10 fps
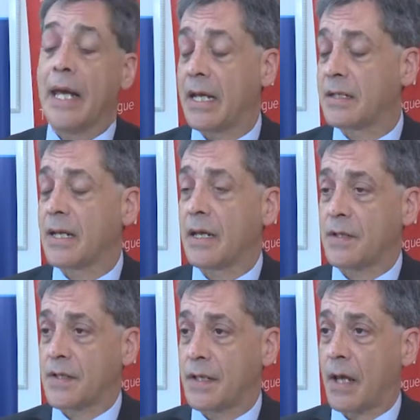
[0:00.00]

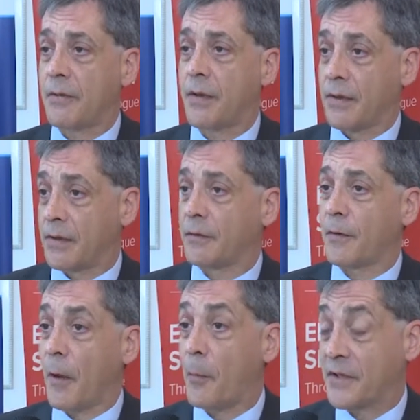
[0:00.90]
It's the
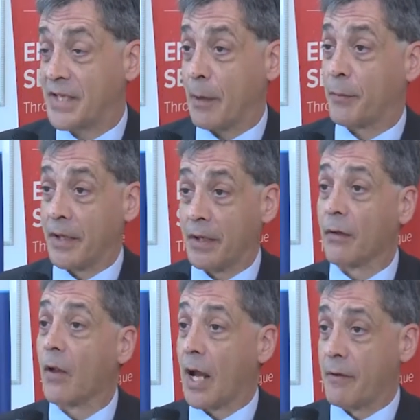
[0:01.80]
development's happening in a
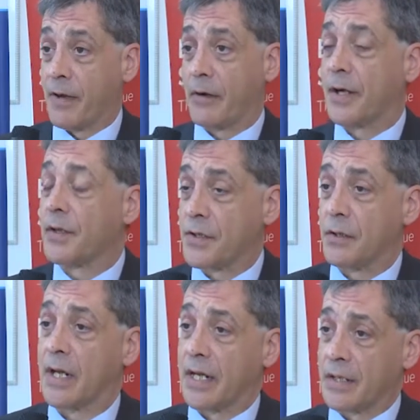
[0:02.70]
lot of areas of the
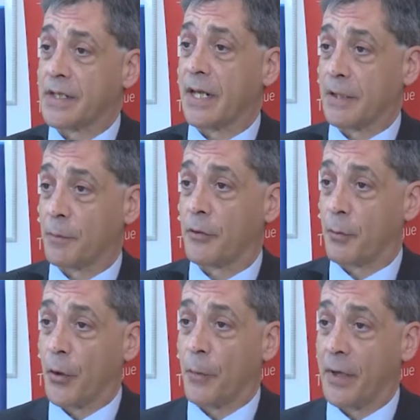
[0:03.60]
United States, but the
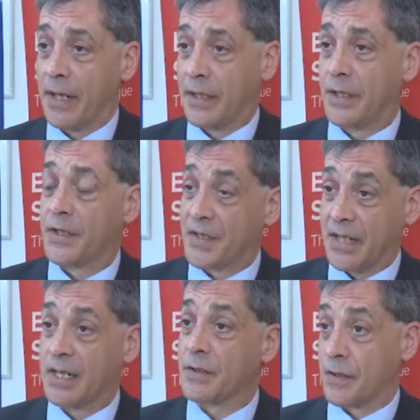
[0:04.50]
Permian is
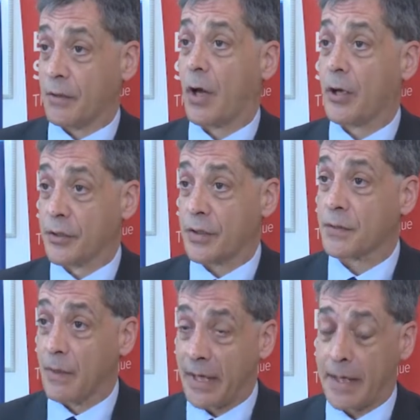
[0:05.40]
the
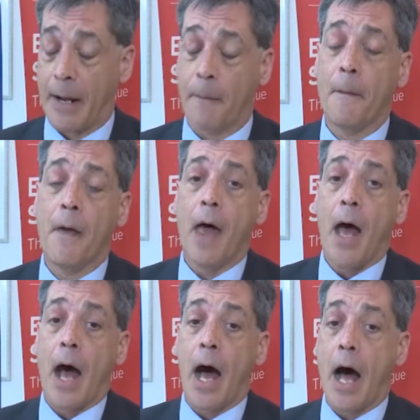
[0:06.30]
largest right now.
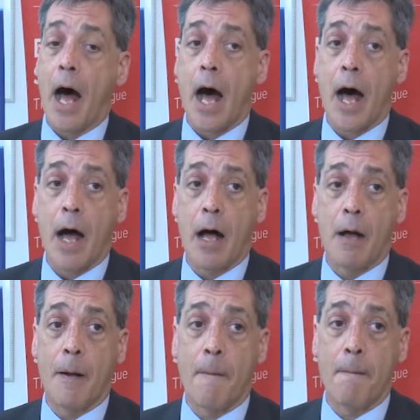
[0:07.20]

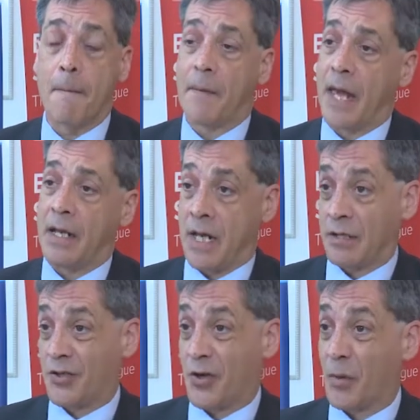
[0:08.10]

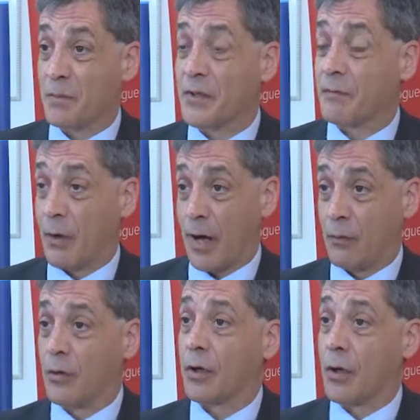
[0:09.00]
In terms of our
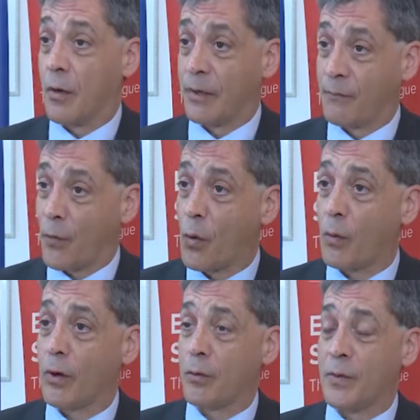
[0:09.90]
outlook going
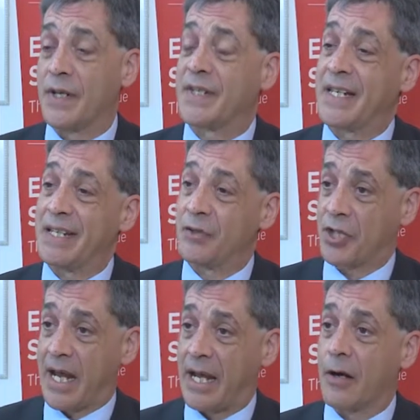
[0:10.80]
forward, we see
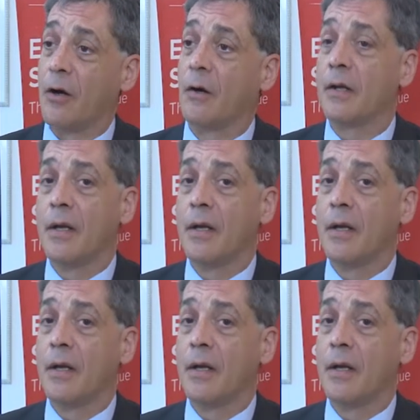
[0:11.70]
shale